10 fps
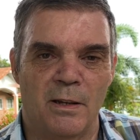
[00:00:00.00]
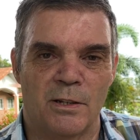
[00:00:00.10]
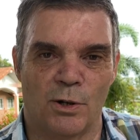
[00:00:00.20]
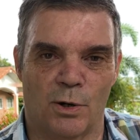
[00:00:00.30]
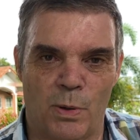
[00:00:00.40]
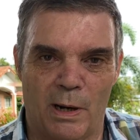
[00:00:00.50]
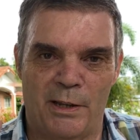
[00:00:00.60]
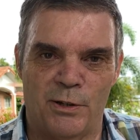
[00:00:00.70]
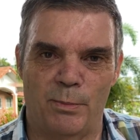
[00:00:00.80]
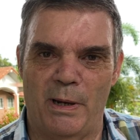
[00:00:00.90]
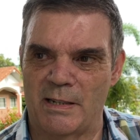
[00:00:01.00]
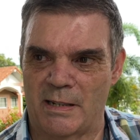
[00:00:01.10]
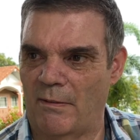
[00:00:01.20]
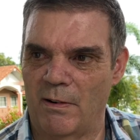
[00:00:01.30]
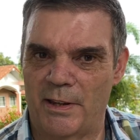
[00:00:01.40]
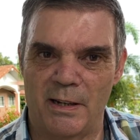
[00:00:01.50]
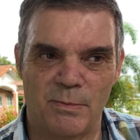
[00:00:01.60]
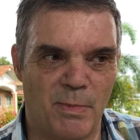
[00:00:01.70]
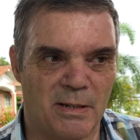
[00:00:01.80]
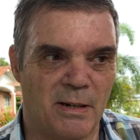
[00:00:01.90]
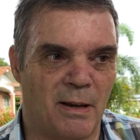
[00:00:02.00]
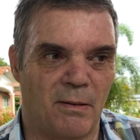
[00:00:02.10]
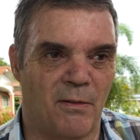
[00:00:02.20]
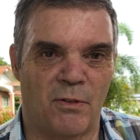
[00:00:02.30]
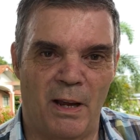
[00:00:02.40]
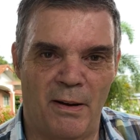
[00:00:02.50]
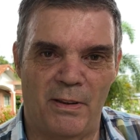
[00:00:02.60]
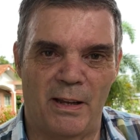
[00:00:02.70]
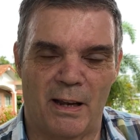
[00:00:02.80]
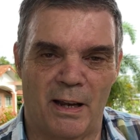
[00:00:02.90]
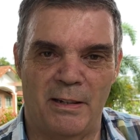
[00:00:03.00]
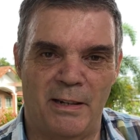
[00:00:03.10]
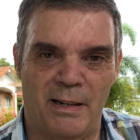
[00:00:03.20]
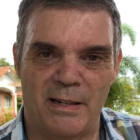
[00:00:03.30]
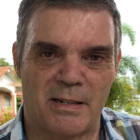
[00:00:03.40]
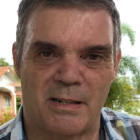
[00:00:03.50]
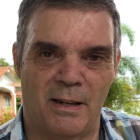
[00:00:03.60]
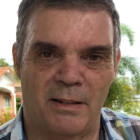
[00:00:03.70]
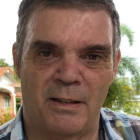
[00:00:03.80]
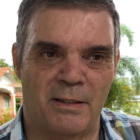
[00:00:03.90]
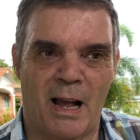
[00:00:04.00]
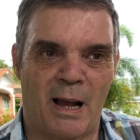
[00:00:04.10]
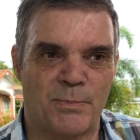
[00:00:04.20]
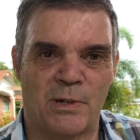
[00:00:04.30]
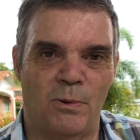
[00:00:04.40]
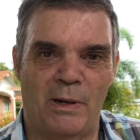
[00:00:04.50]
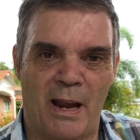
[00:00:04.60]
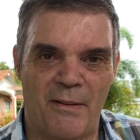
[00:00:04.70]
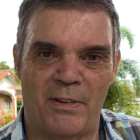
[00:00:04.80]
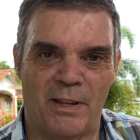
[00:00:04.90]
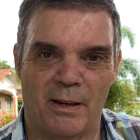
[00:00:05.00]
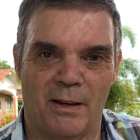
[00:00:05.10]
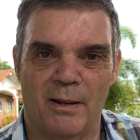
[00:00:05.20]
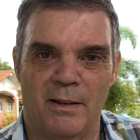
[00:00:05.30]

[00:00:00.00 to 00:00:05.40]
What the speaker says: So quickly threw me, several things missing? I've got everything. I had your list, absolutely everything.